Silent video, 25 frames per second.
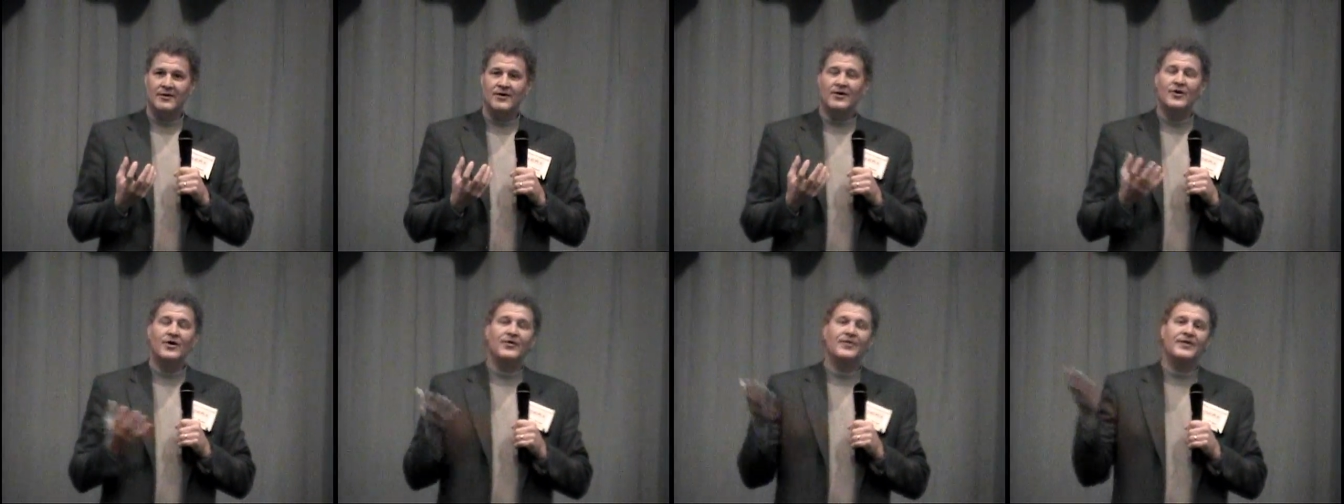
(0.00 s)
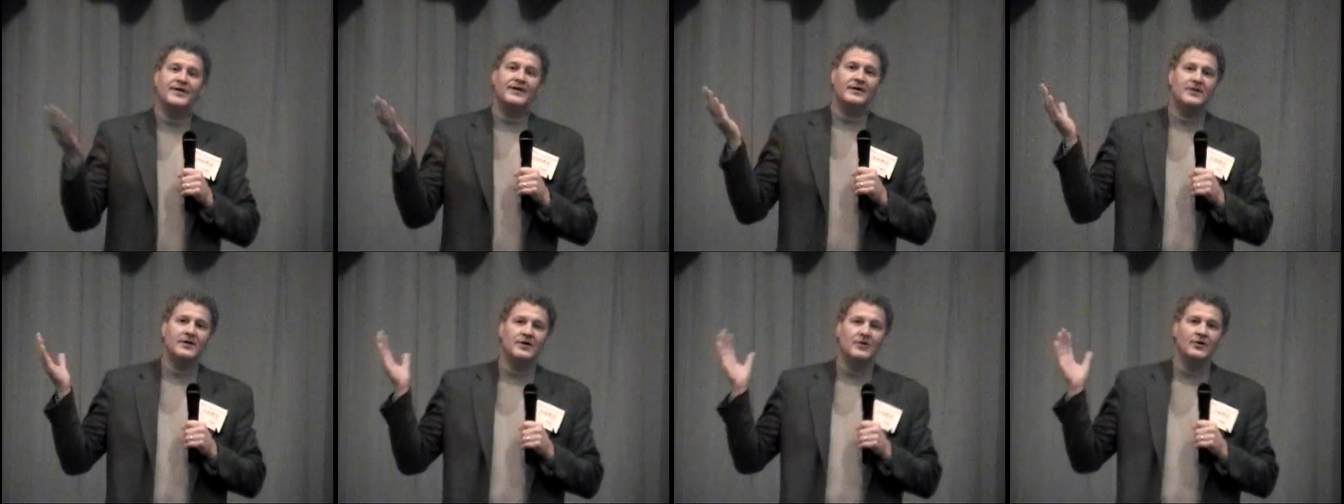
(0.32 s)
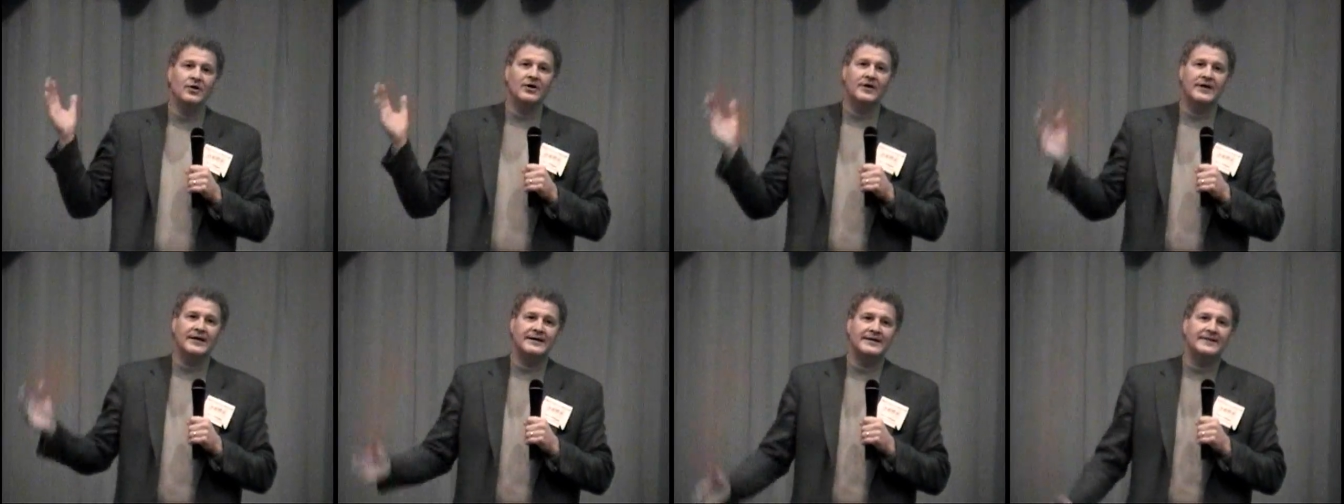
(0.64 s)
You know,
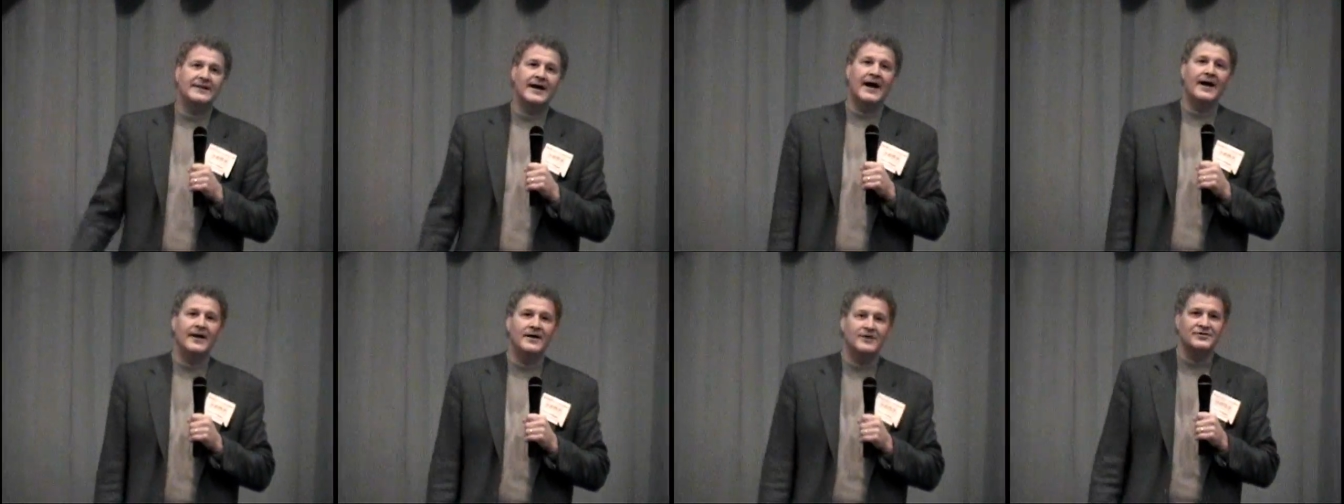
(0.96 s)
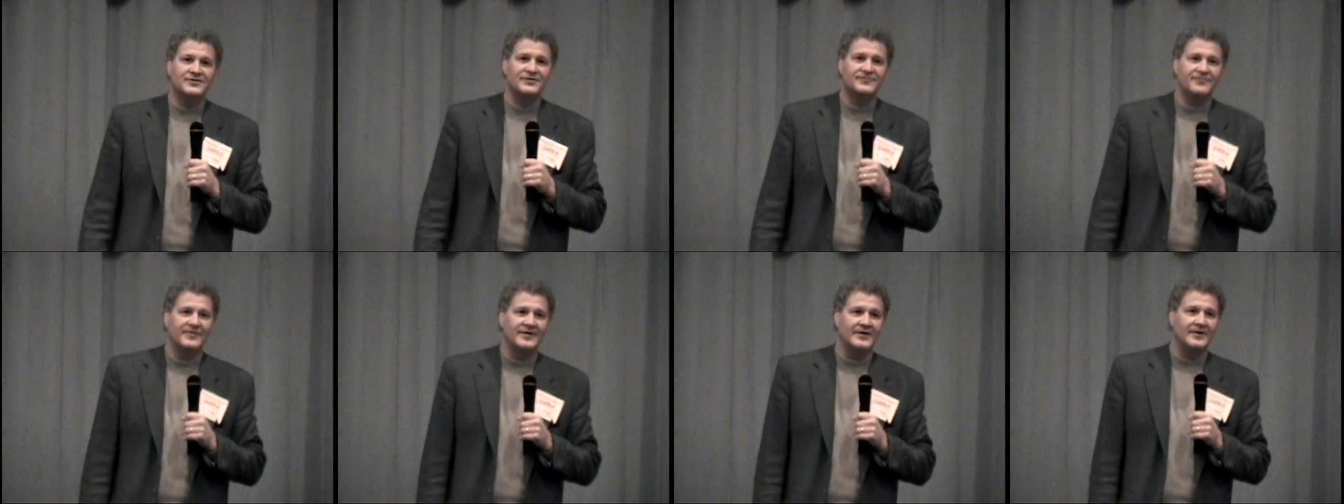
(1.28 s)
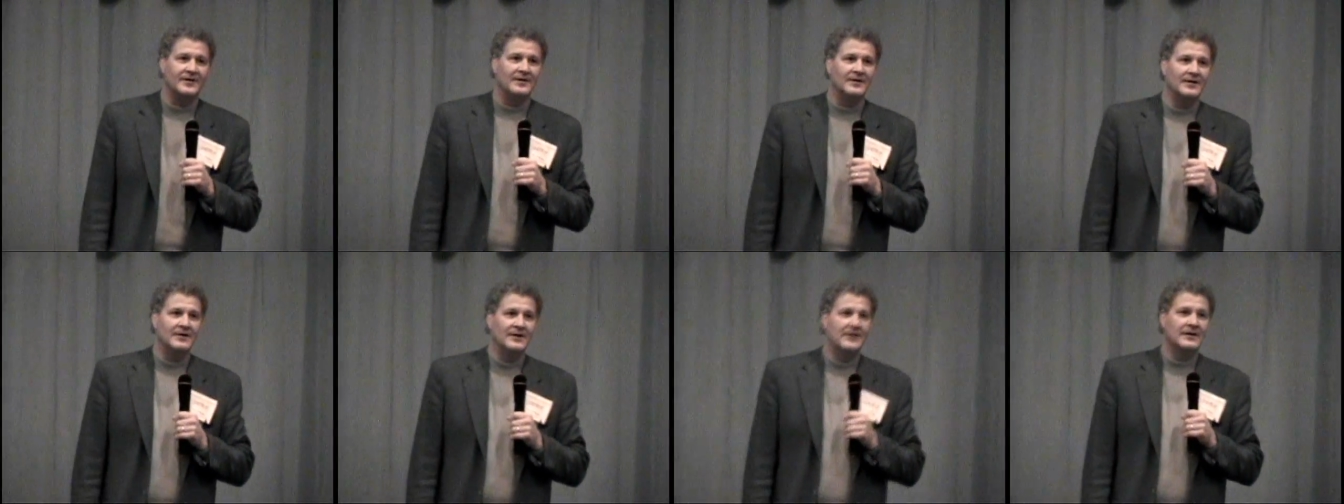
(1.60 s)
you look at
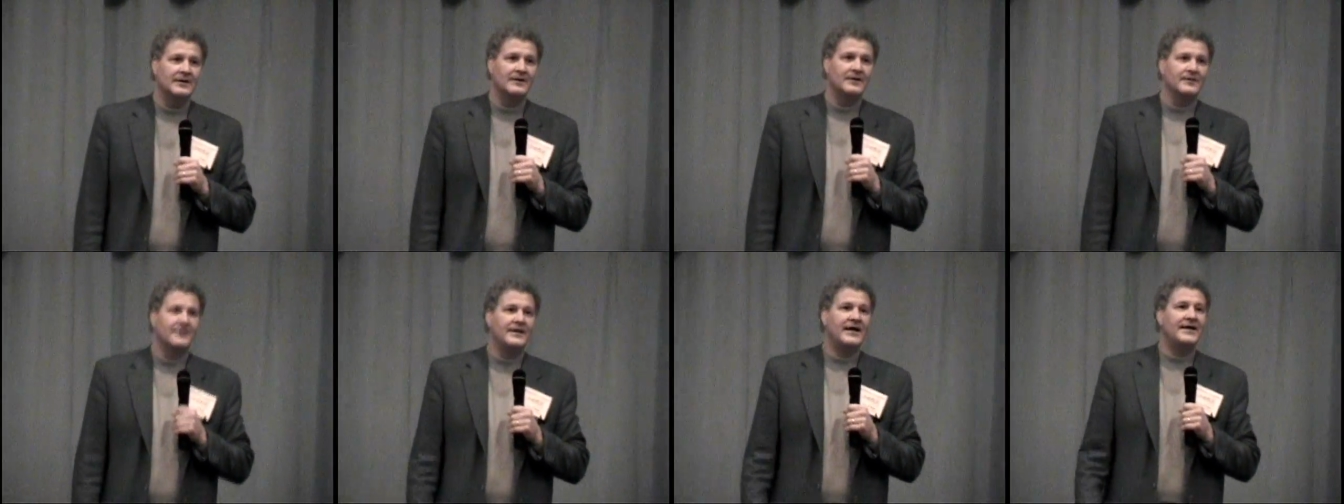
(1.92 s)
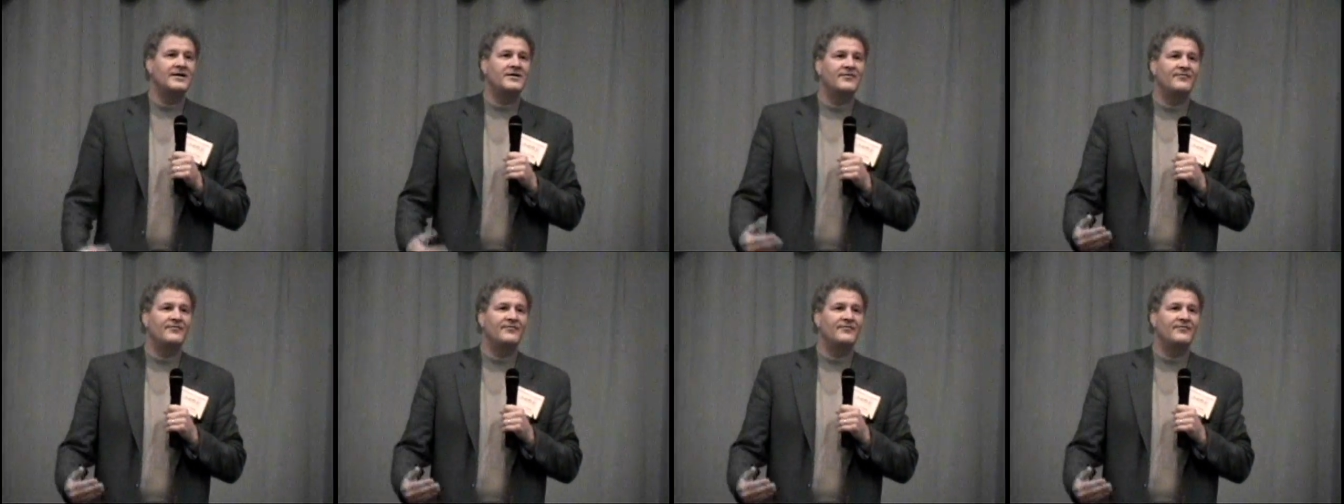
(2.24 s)
Dyersville. They